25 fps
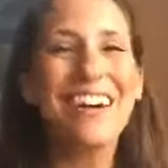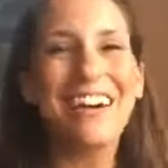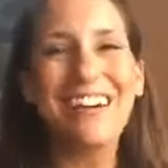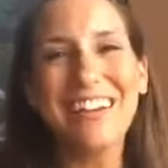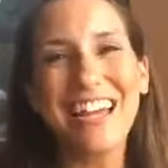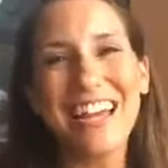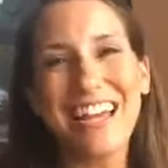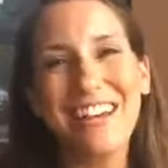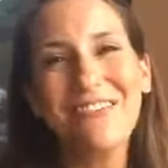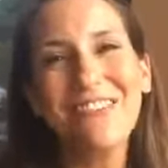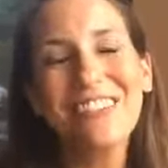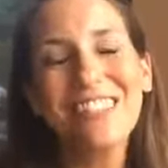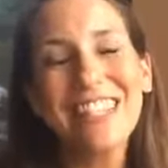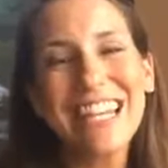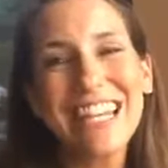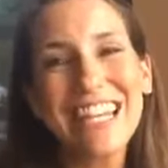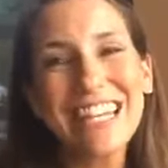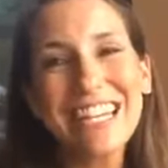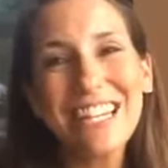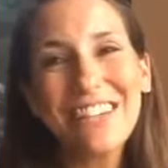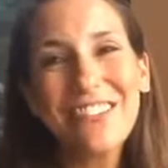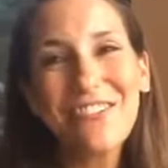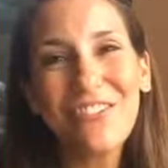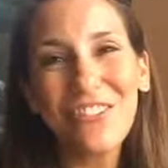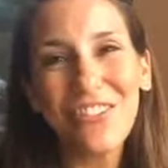Okay, well,
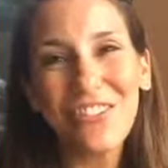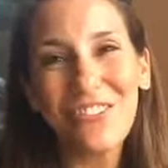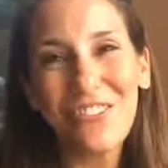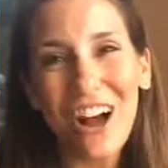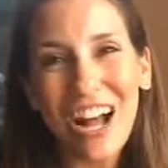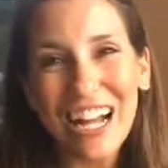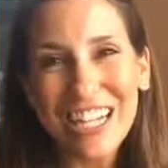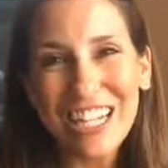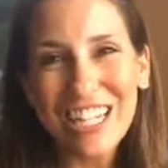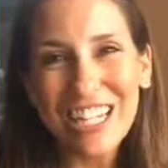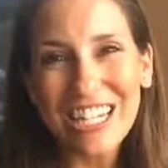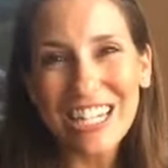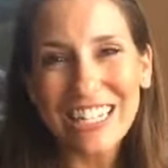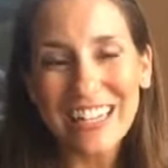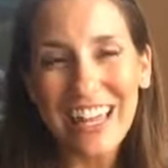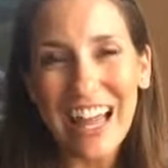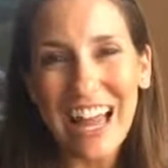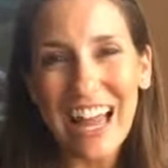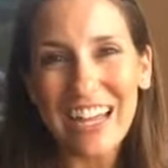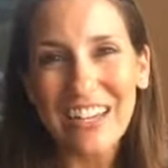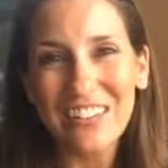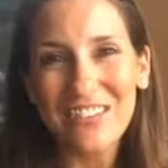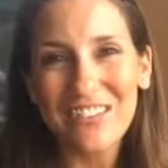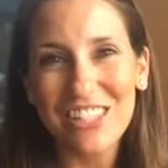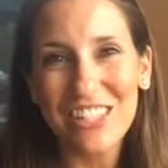thank you for watching
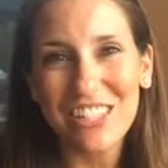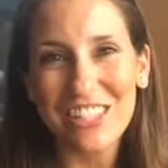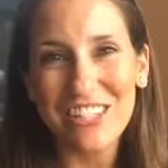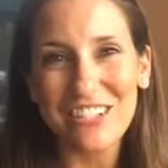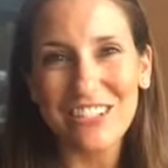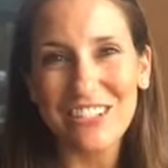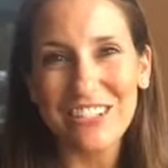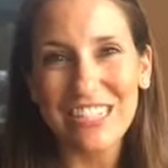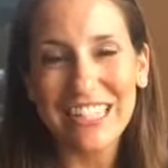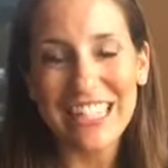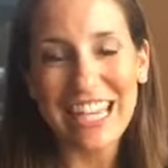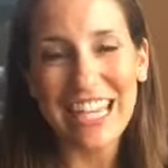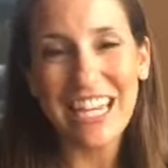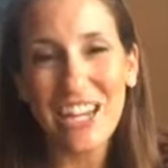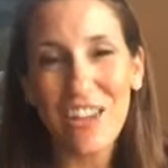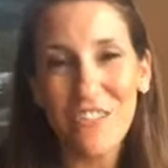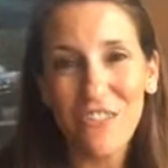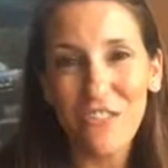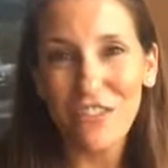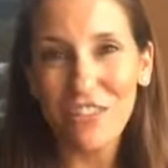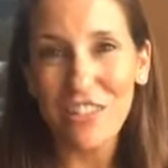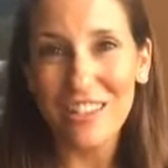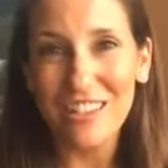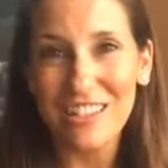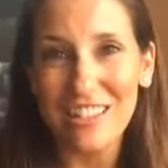live too, and thank you
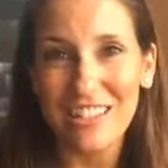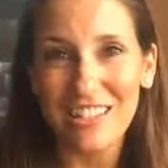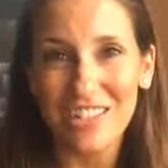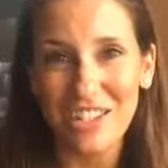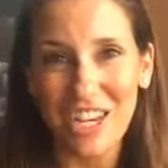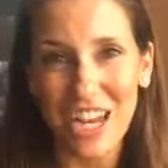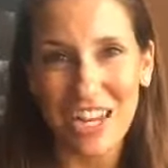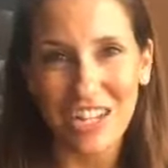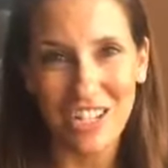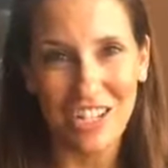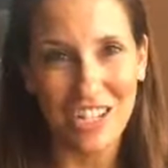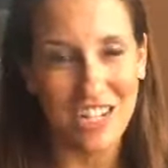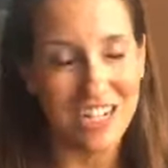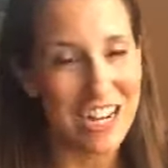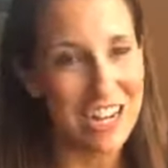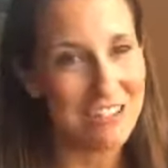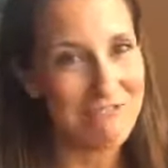for the suggestion.